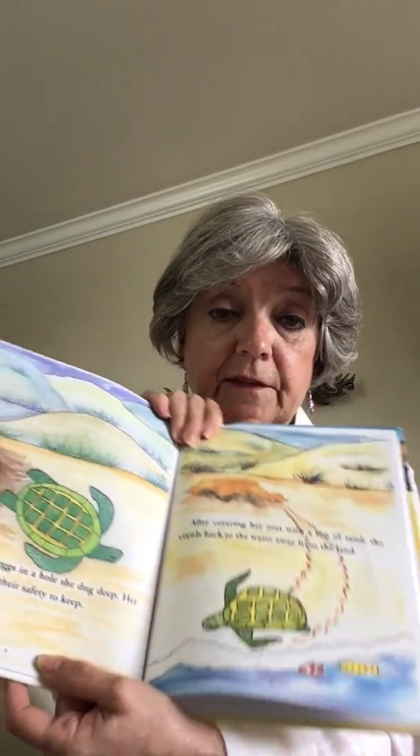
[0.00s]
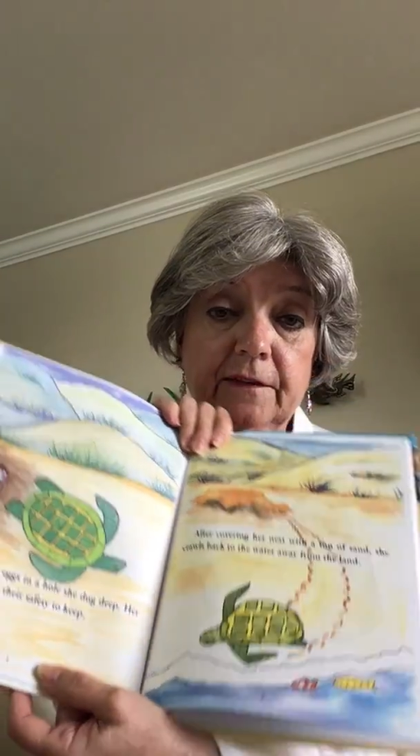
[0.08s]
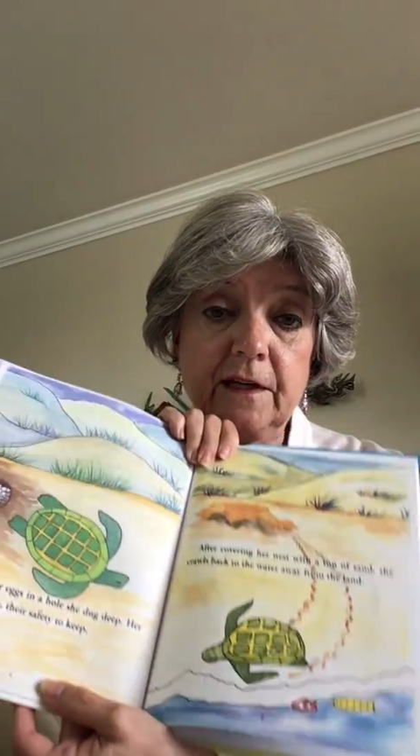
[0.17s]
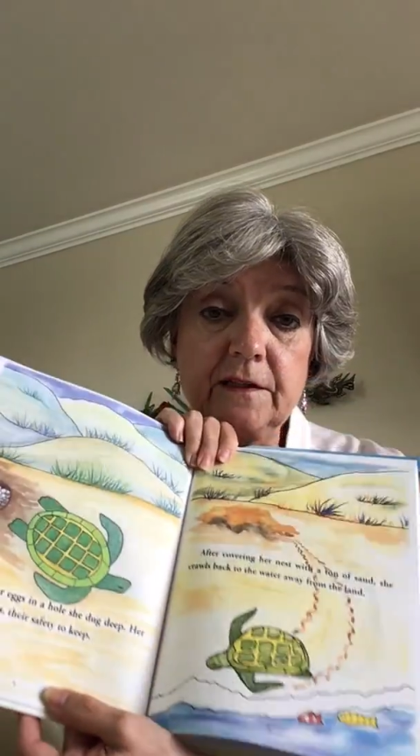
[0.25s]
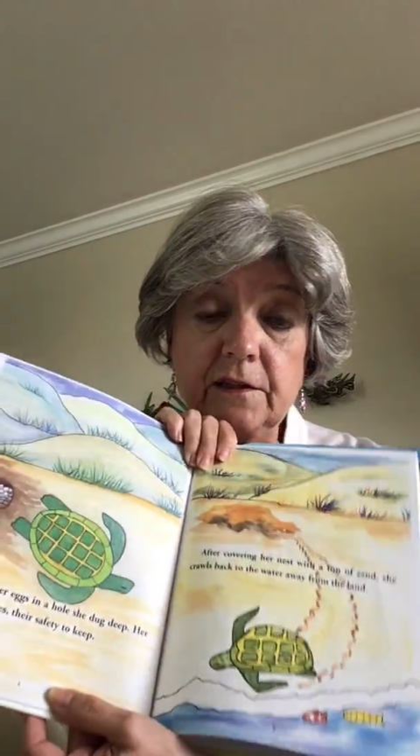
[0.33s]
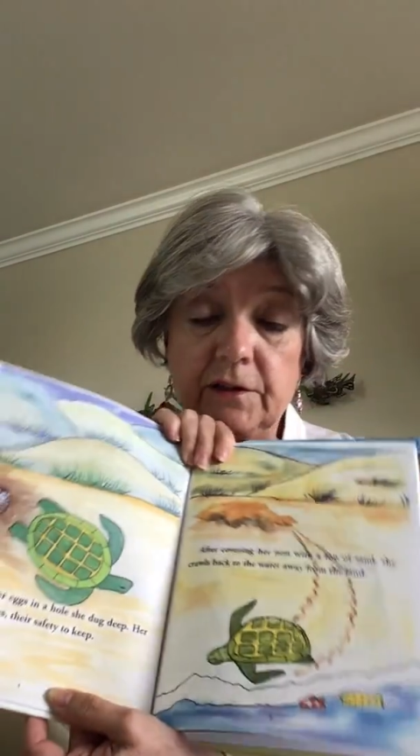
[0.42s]
And
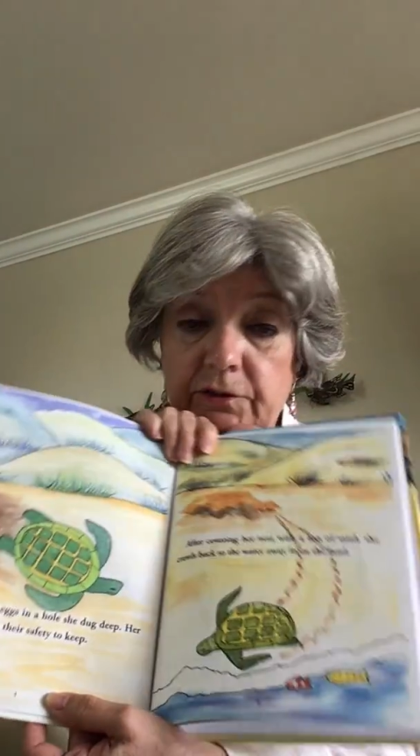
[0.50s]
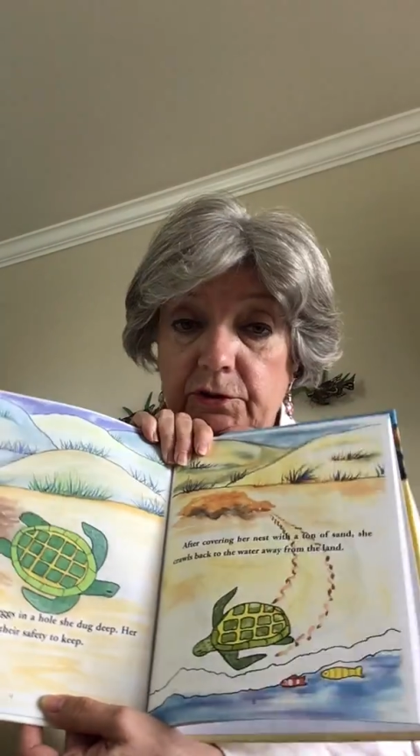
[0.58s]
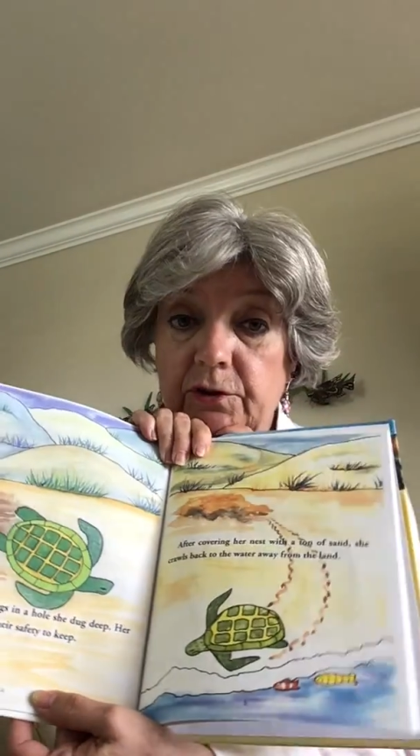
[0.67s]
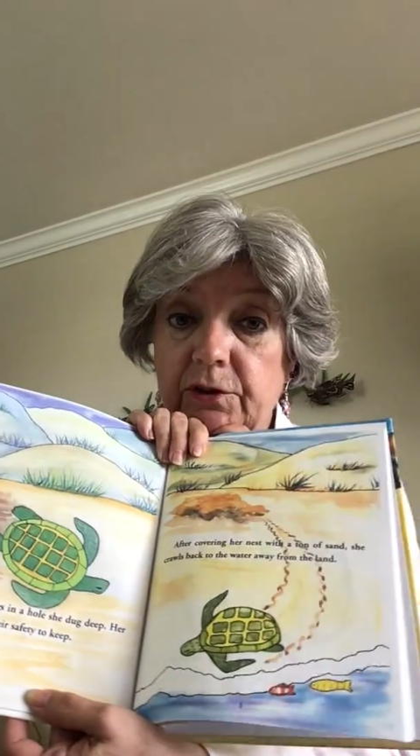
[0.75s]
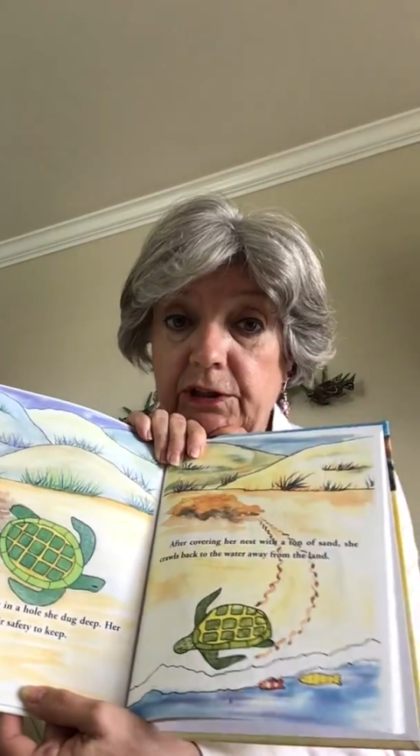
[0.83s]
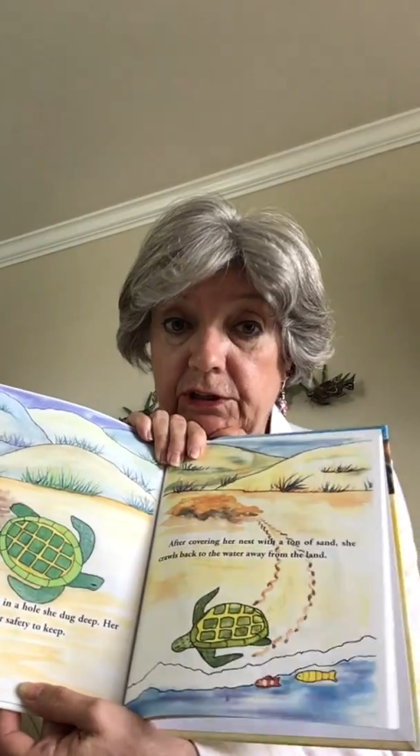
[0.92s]
that's
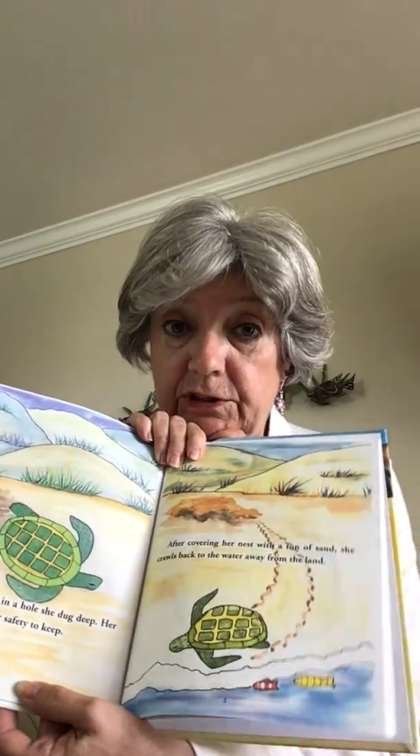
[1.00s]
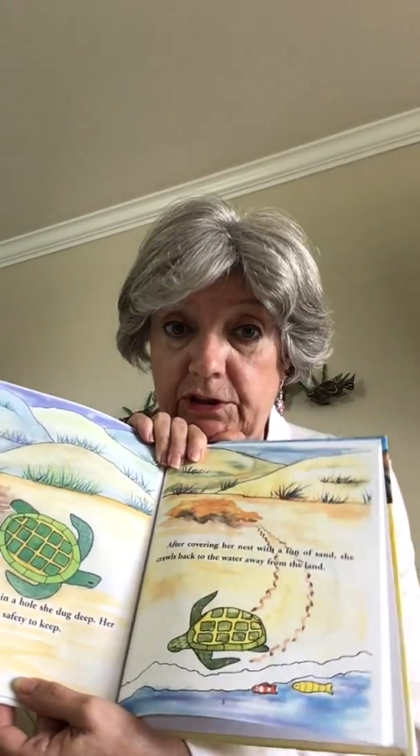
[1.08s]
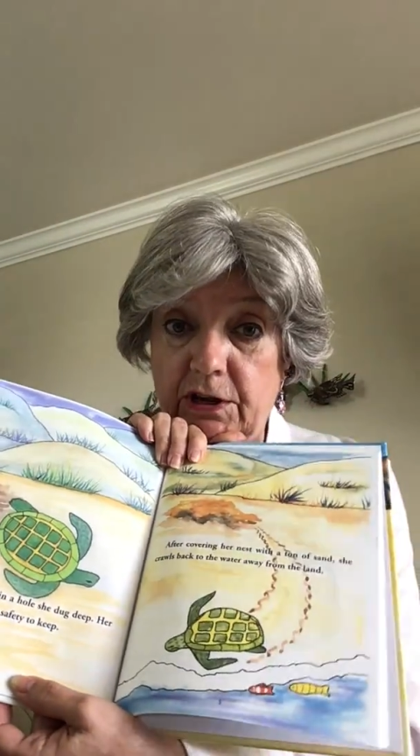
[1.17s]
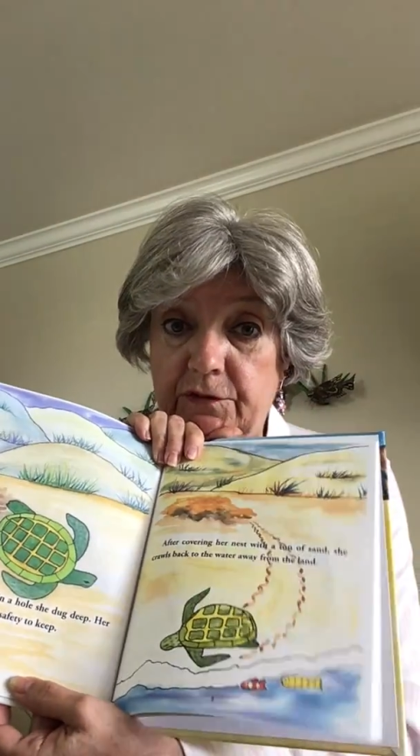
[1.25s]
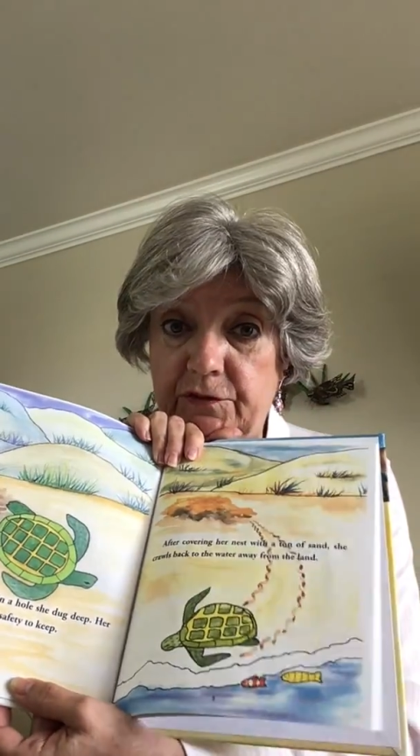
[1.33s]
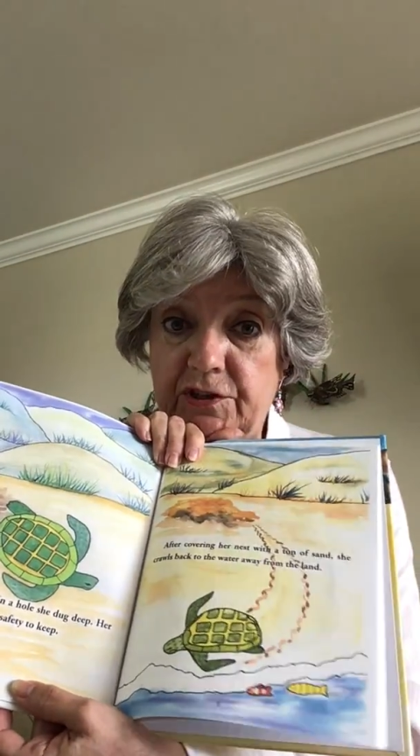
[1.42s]
literally a
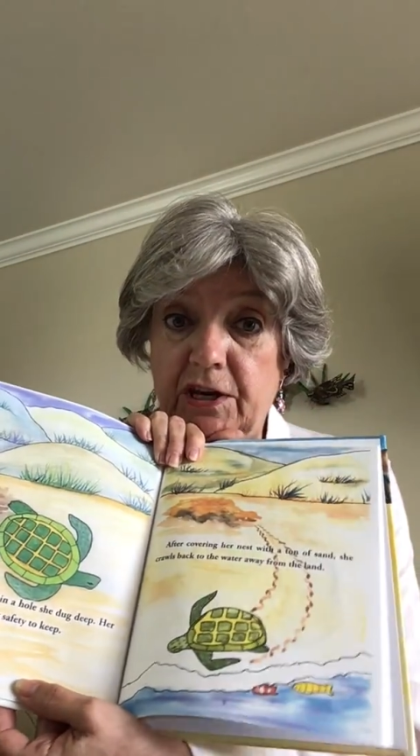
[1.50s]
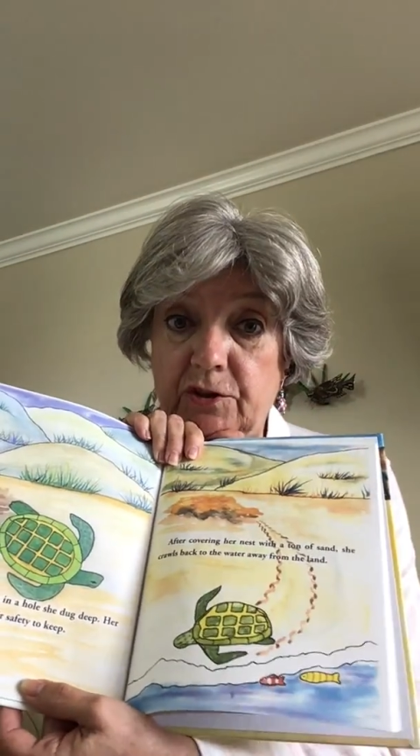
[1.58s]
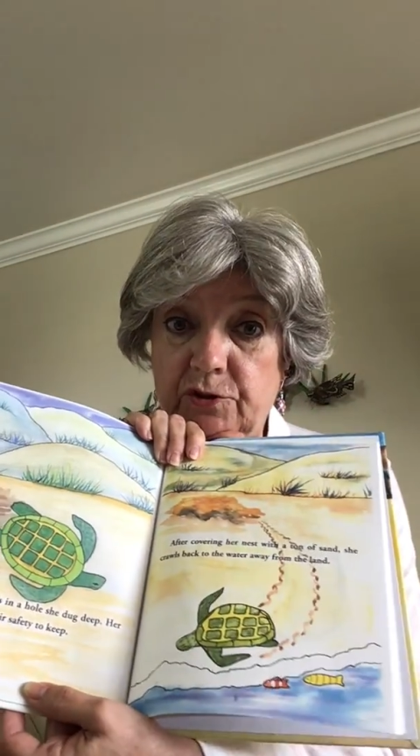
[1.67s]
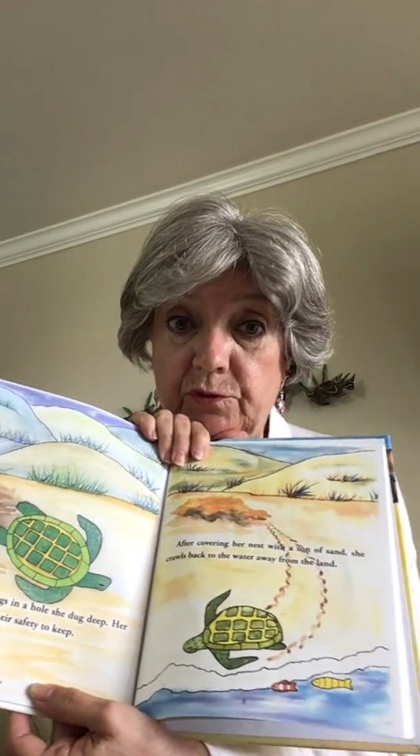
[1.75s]
ton of sand,